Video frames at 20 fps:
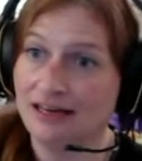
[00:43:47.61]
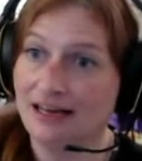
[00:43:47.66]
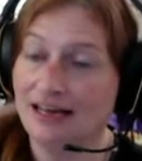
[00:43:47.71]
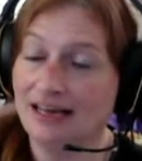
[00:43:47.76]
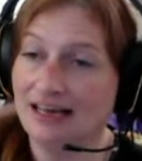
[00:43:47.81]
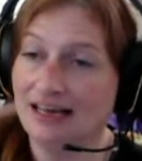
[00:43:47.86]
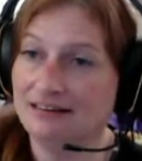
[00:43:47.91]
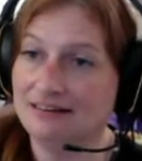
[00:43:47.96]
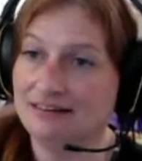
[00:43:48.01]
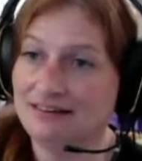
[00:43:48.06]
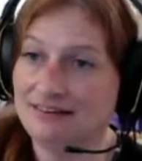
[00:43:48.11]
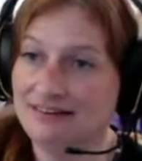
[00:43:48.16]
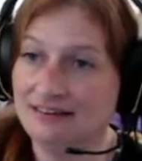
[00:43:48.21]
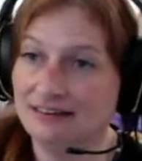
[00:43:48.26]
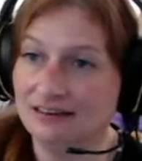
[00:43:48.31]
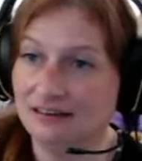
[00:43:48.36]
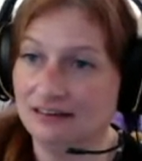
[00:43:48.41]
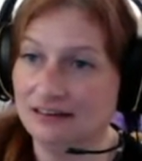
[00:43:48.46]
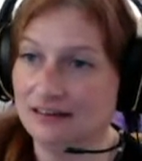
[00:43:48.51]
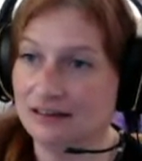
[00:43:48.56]
and
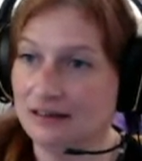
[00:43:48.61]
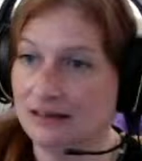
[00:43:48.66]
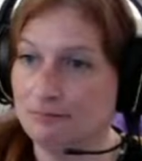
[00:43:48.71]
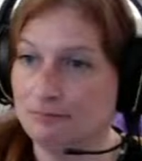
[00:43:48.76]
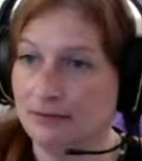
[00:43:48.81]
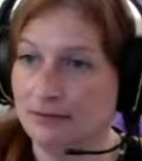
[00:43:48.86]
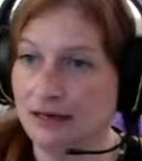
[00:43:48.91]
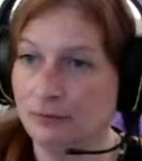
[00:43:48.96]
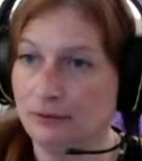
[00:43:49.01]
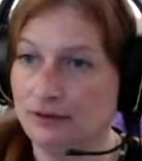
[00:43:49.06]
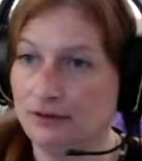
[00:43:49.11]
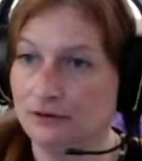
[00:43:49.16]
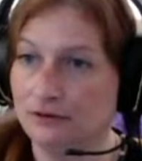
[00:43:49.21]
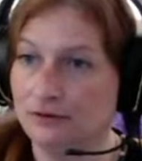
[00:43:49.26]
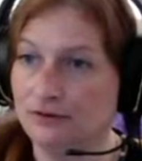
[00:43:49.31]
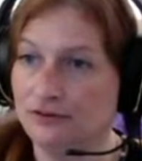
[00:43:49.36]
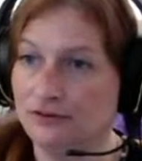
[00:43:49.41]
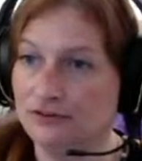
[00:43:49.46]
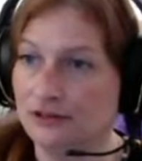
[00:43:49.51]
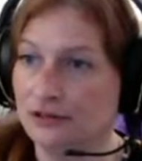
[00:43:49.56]
still my window
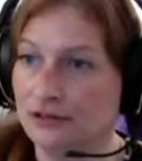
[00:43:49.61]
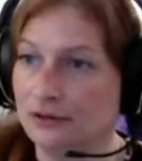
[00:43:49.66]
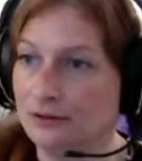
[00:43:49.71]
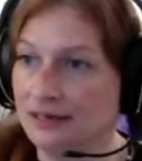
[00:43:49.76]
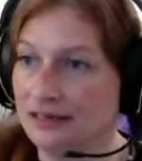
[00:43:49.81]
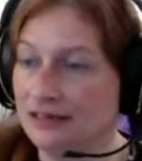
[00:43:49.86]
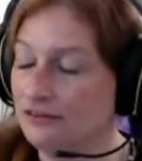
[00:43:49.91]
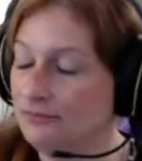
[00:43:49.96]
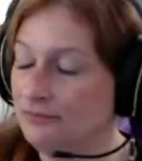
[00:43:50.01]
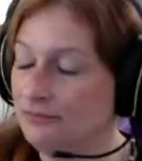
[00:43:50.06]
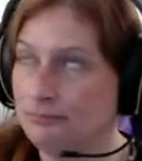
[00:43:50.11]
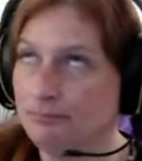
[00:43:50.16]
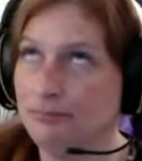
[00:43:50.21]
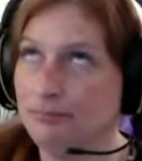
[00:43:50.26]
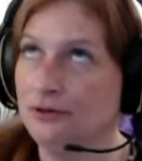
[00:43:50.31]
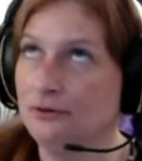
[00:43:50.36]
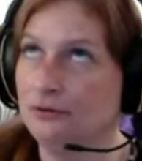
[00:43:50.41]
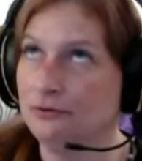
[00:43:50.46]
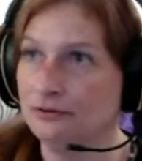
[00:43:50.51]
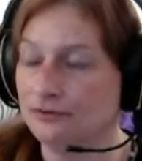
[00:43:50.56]
is glowing. It's
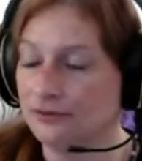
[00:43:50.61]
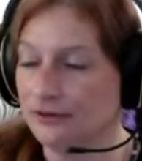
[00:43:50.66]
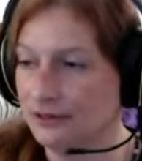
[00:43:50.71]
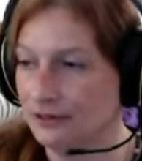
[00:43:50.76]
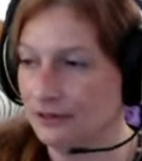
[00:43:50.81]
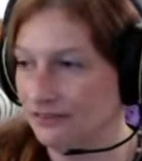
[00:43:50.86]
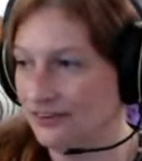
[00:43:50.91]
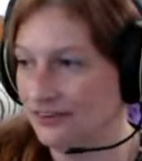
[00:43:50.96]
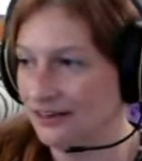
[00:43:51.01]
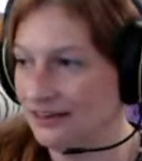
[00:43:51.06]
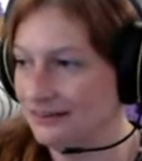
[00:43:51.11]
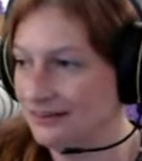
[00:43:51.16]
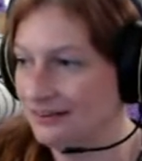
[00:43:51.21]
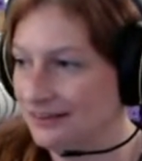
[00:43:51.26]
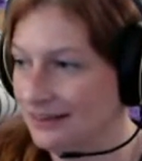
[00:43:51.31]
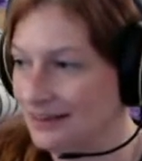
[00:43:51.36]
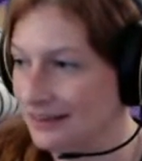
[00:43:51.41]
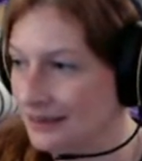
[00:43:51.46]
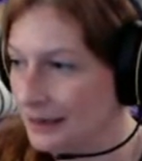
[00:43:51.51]
beautiful outside today.